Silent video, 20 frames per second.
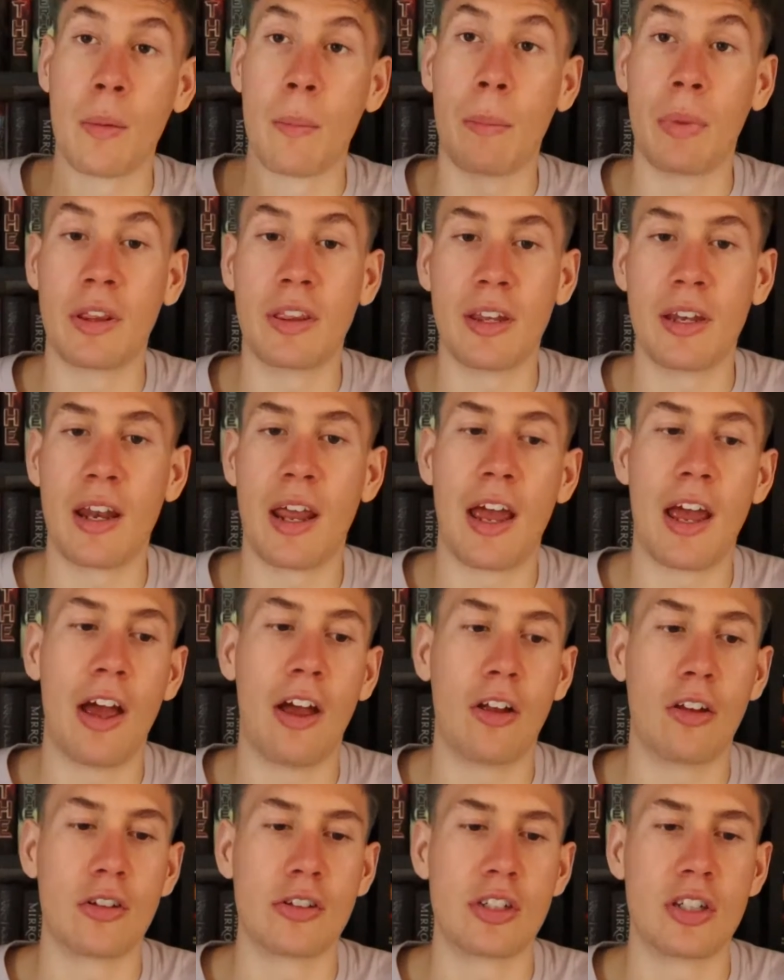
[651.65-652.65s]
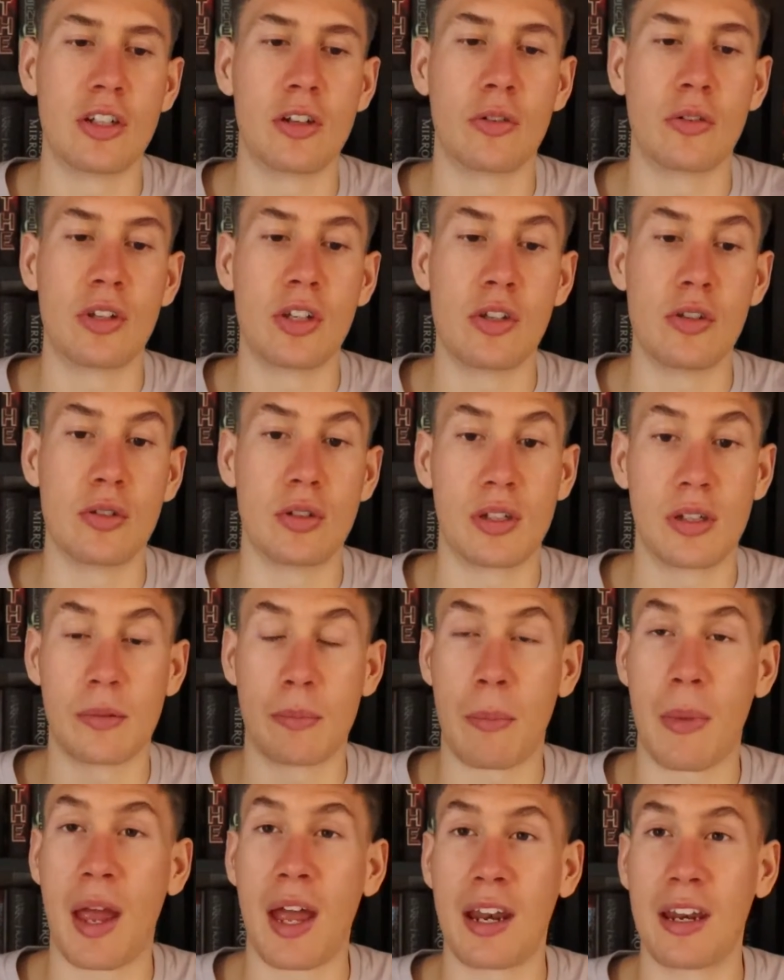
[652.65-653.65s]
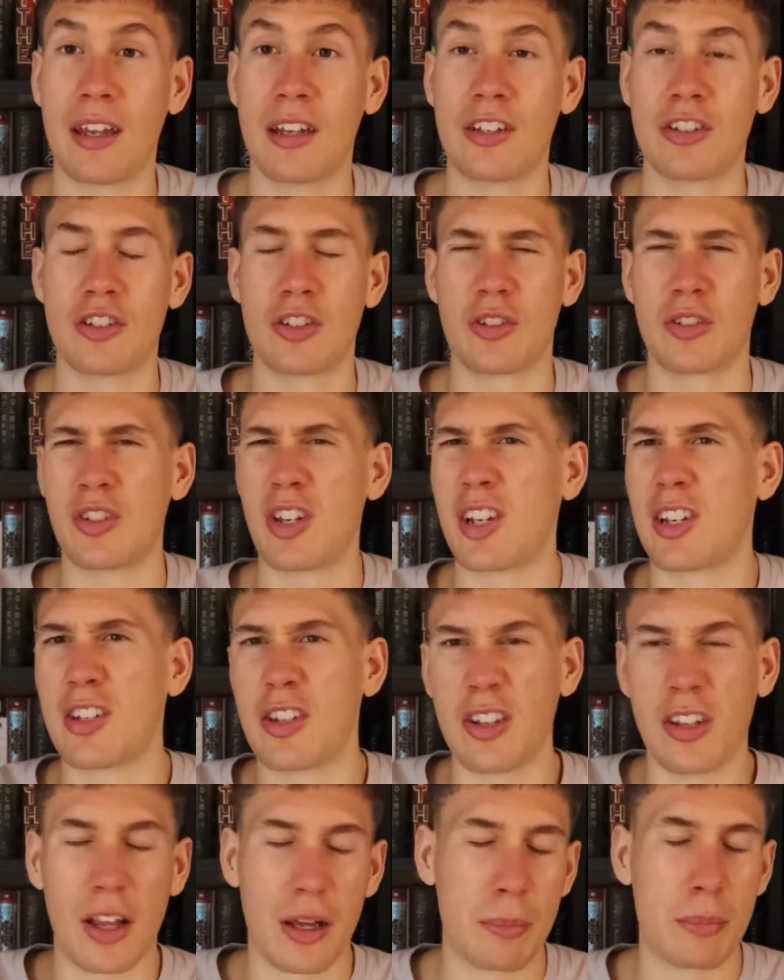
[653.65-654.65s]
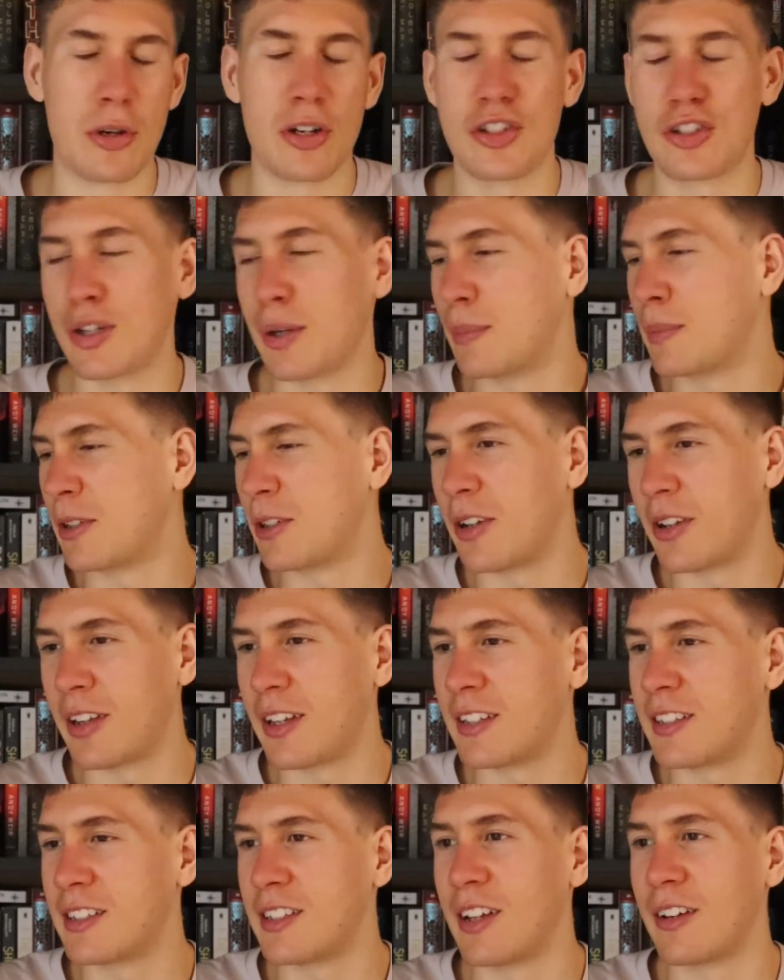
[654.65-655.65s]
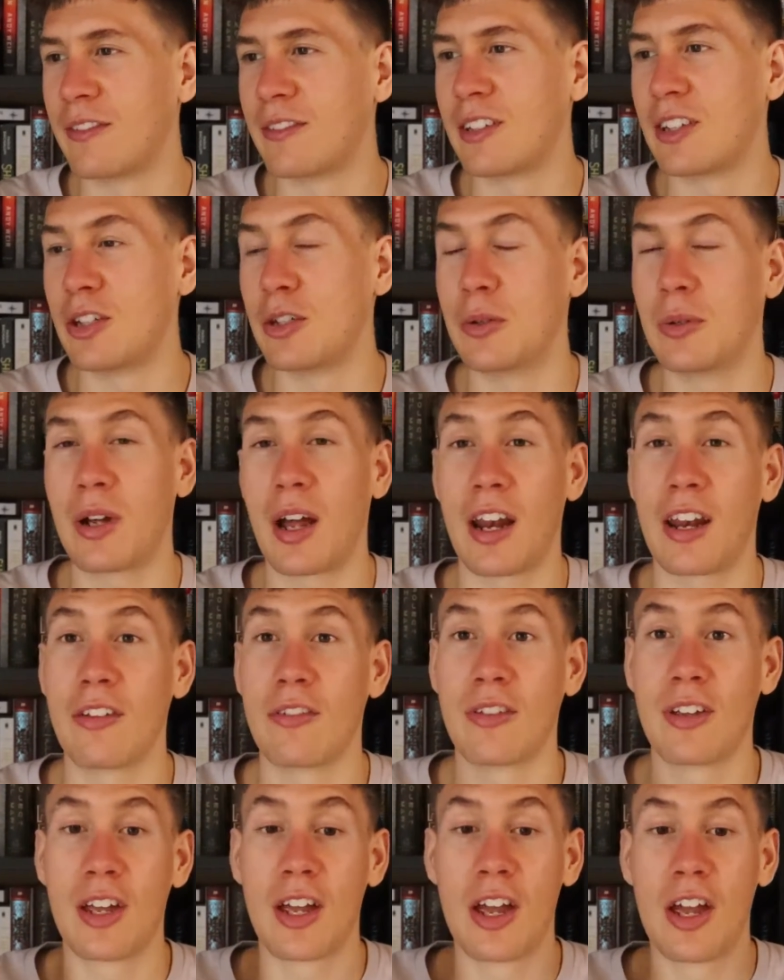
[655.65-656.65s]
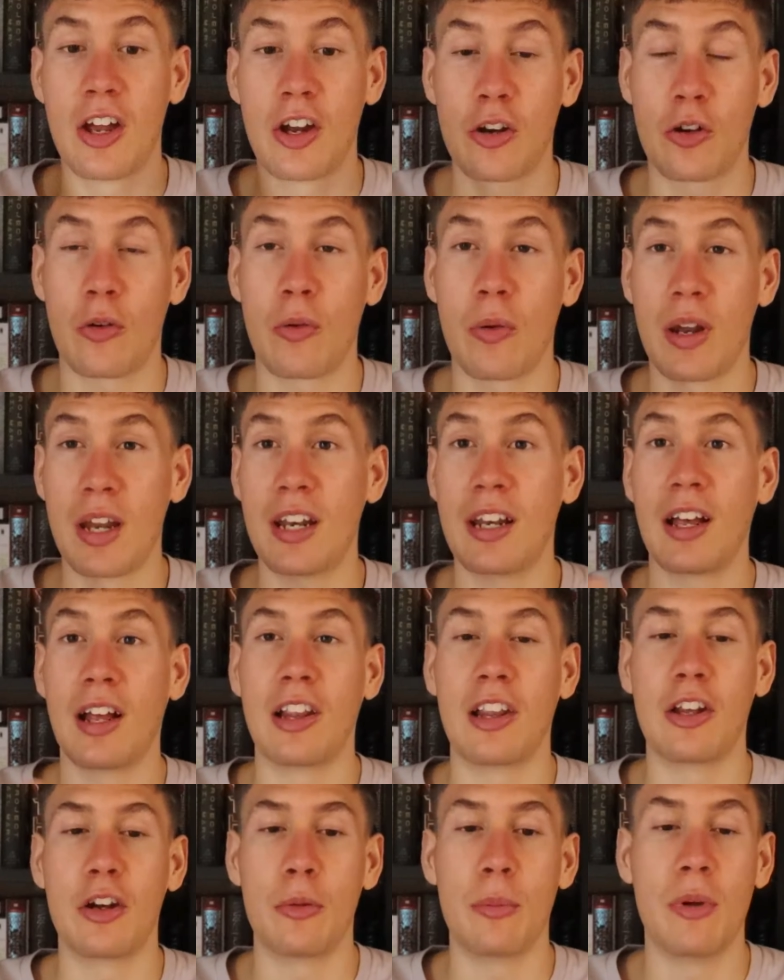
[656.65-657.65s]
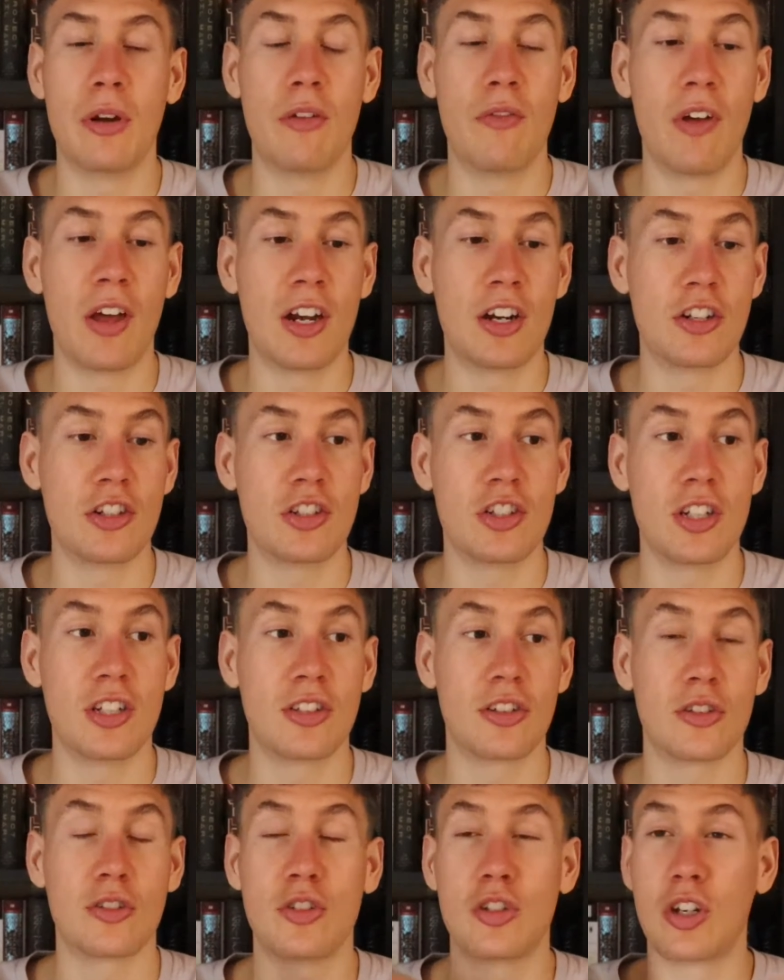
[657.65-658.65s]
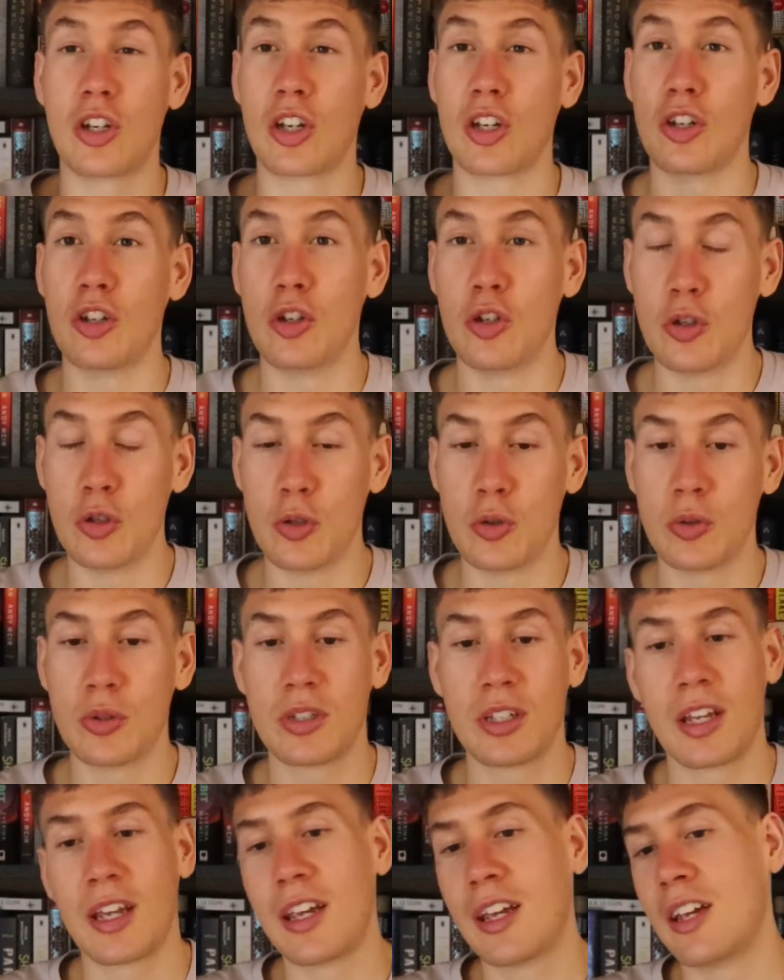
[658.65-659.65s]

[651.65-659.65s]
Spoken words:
But then Elle, she only uses mana, and so she has to do like push-ups and all that stuff to kind of create a little bit of energy so she can use.